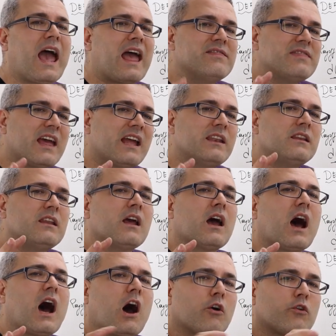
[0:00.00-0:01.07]
And then
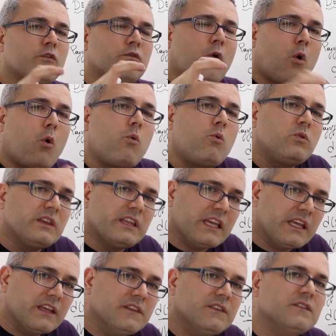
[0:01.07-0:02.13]
out of all
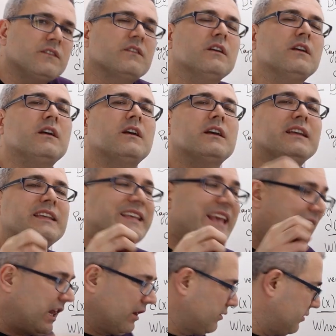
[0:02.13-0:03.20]
these,
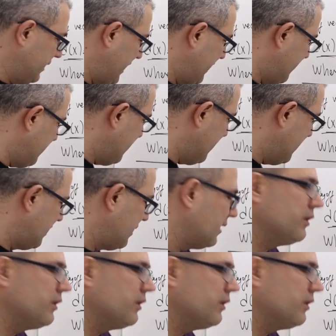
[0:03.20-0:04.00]
calculate the